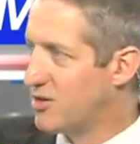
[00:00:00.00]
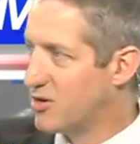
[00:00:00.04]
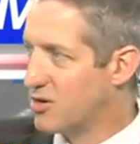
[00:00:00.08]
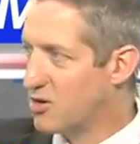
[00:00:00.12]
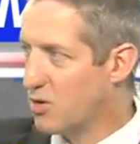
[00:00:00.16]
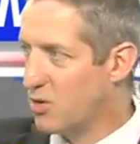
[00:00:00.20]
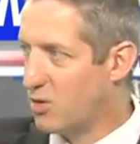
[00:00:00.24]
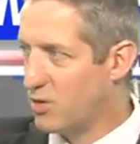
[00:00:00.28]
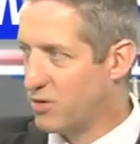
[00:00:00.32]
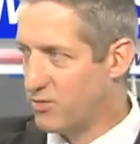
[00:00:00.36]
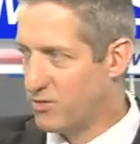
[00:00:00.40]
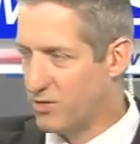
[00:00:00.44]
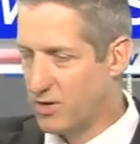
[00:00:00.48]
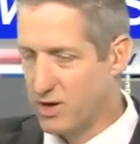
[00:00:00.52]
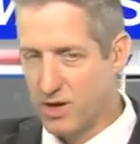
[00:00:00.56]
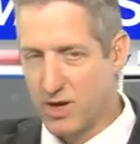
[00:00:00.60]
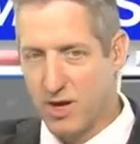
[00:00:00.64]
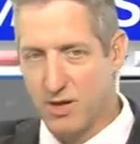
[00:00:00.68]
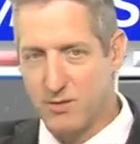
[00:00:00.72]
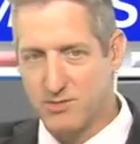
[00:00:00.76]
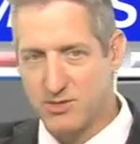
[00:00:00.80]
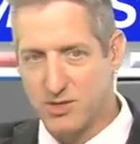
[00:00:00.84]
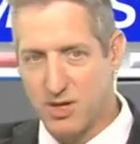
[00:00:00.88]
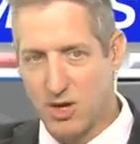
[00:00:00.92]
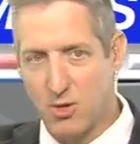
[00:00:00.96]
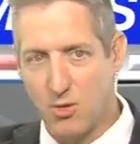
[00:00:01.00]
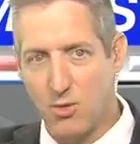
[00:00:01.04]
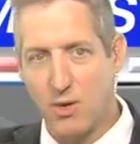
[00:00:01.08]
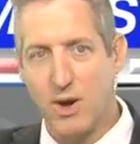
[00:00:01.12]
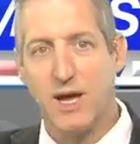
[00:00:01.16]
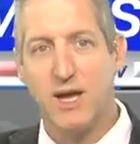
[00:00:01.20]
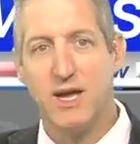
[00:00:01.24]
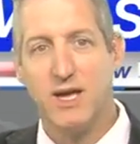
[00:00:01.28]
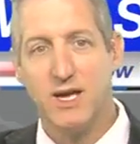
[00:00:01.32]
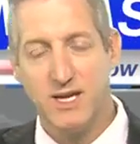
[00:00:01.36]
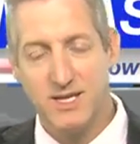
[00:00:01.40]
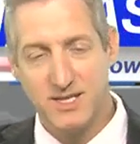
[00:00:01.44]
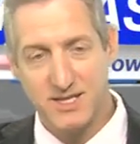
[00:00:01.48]
cold front comes our way,
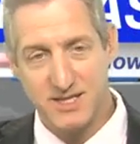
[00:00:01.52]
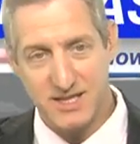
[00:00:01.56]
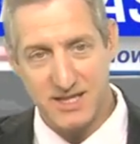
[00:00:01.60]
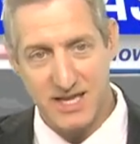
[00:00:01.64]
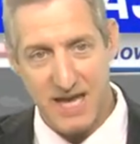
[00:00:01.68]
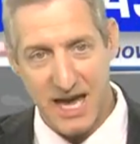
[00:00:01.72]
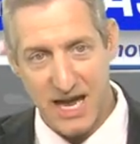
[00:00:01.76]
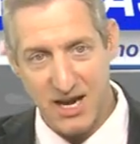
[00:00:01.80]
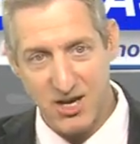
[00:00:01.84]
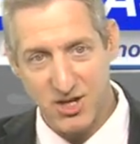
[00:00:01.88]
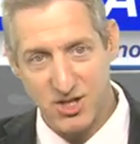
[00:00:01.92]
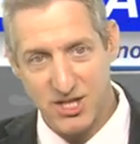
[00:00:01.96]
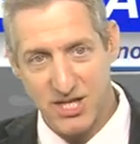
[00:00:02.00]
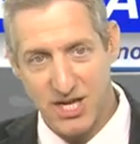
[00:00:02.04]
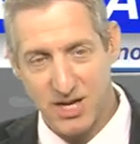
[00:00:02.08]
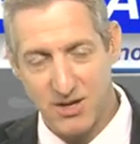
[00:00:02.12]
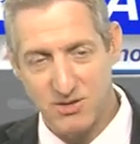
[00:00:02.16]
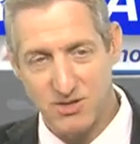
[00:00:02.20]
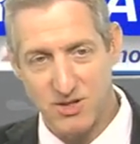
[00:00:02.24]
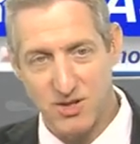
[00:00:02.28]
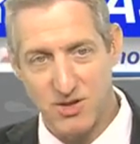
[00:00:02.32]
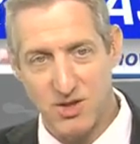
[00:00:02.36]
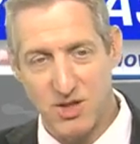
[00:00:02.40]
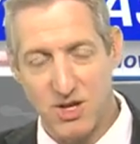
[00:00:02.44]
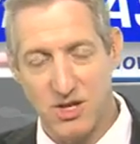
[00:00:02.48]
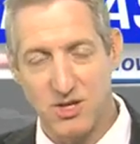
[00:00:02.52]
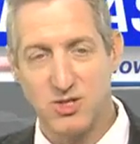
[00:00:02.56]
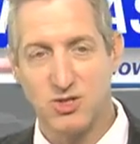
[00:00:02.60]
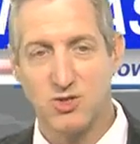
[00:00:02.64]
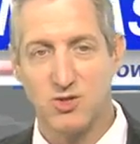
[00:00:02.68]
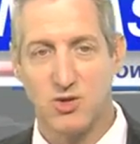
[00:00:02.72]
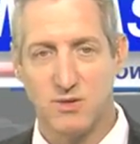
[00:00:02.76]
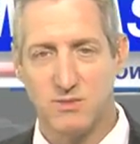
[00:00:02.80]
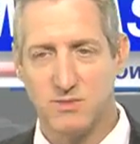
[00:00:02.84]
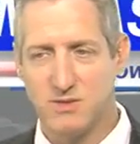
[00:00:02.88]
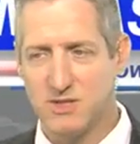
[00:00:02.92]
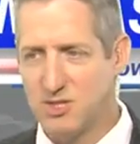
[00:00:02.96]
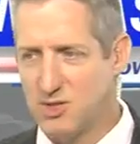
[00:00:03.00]
scattered showers and
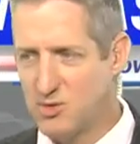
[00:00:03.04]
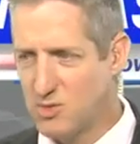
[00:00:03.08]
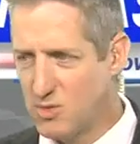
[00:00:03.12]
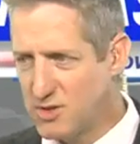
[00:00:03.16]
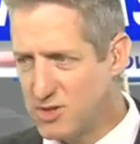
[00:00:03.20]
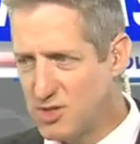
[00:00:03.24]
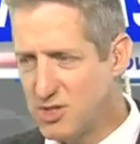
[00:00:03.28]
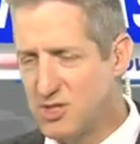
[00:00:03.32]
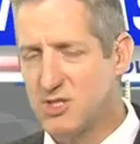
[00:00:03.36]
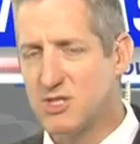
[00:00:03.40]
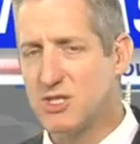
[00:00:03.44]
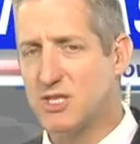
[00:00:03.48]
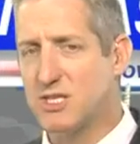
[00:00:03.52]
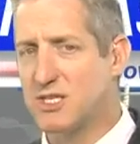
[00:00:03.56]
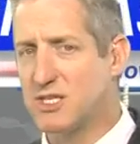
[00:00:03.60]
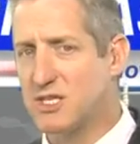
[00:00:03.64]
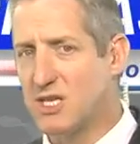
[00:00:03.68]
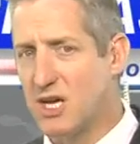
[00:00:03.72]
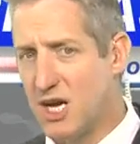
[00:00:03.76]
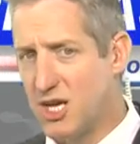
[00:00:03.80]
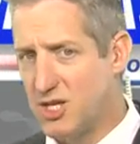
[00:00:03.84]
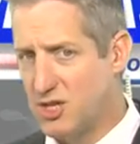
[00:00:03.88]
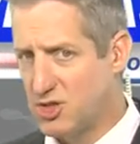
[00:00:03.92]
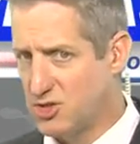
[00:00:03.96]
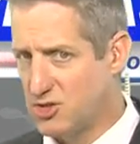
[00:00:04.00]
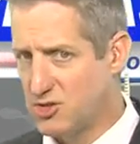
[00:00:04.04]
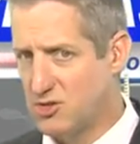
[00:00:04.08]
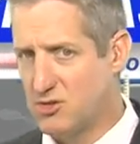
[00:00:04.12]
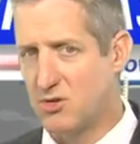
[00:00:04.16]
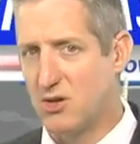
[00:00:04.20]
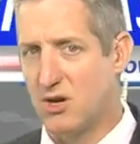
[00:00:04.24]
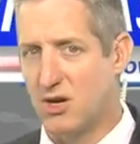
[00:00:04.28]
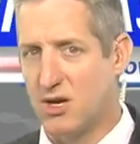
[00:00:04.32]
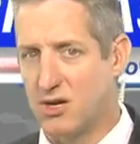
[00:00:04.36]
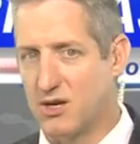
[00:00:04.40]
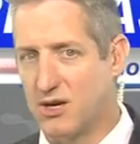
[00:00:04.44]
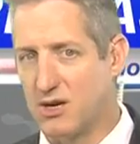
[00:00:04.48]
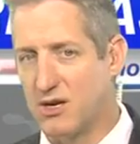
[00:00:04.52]
thunderstorms. This one's just a touch
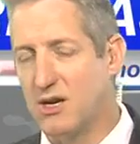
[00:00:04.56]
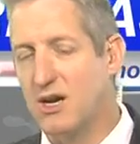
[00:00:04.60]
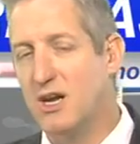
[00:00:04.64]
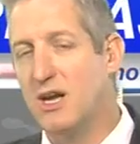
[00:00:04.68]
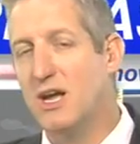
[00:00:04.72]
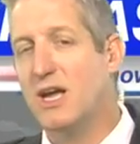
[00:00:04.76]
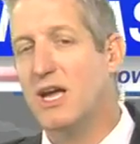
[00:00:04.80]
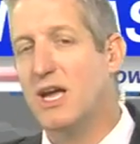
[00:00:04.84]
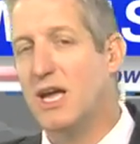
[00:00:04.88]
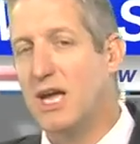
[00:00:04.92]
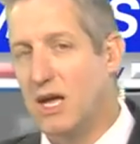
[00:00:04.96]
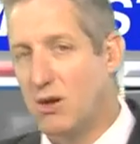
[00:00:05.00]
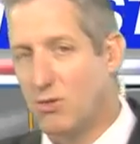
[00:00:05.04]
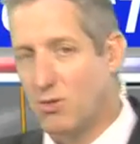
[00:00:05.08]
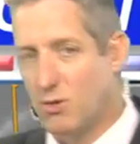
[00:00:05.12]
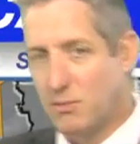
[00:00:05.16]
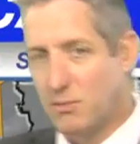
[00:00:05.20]
stronger. It will